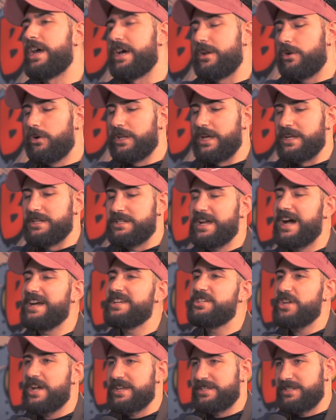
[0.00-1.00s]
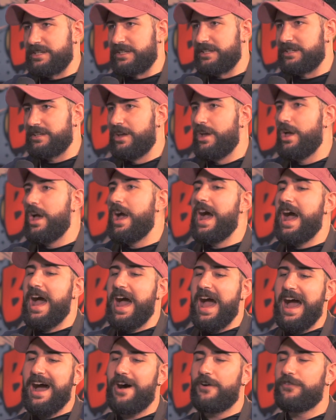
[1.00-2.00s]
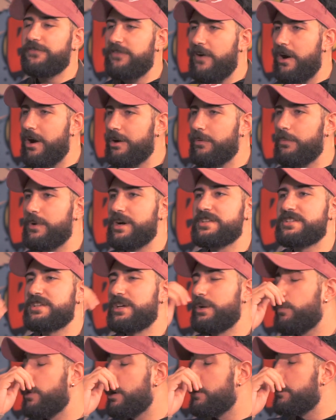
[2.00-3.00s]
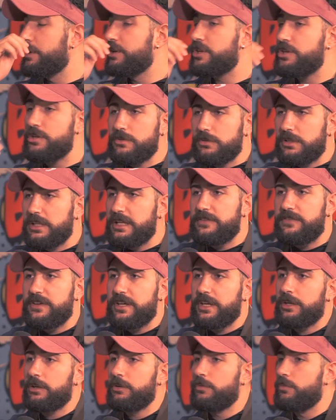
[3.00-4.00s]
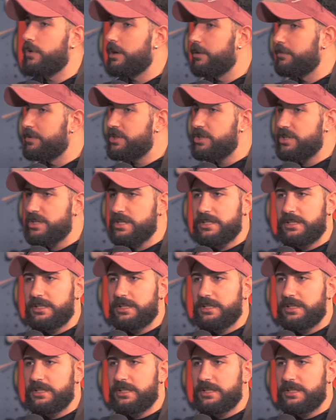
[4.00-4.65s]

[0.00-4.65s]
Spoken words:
on. Digest it. How far was it? Where were you living? Where was she